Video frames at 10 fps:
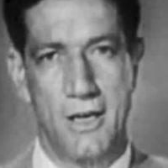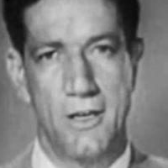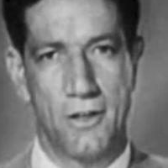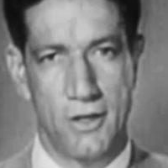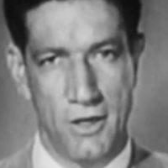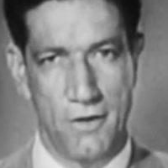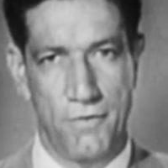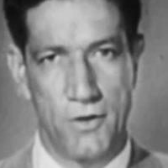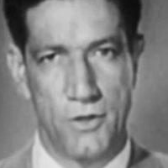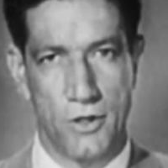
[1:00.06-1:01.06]
someday in the near
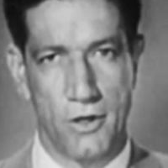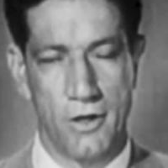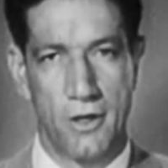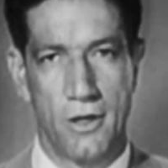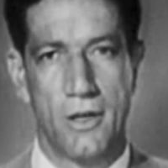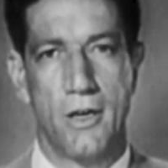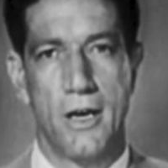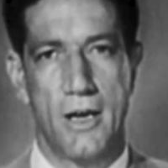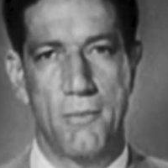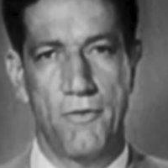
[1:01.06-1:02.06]
future,
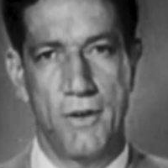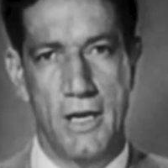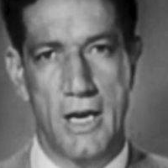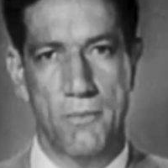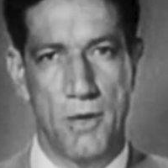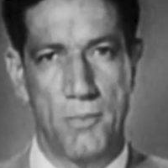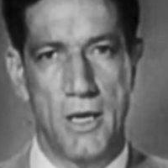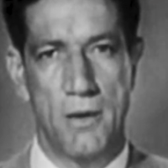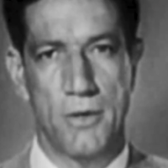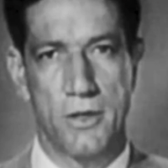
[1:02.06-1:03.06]
the hemophiliac may
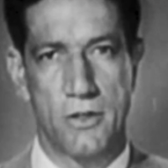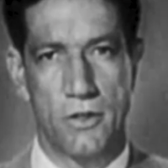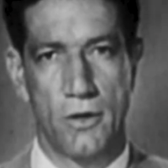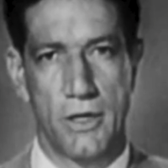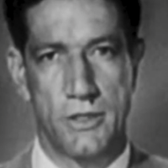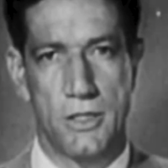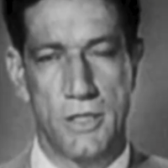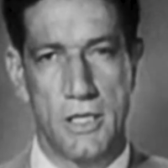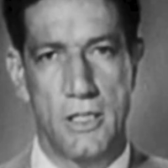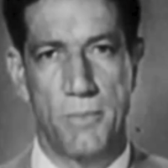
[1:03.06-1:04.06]
be able to control his
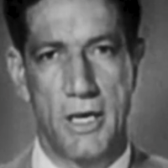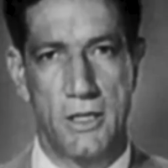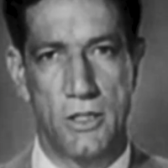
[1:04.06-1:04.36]
disease by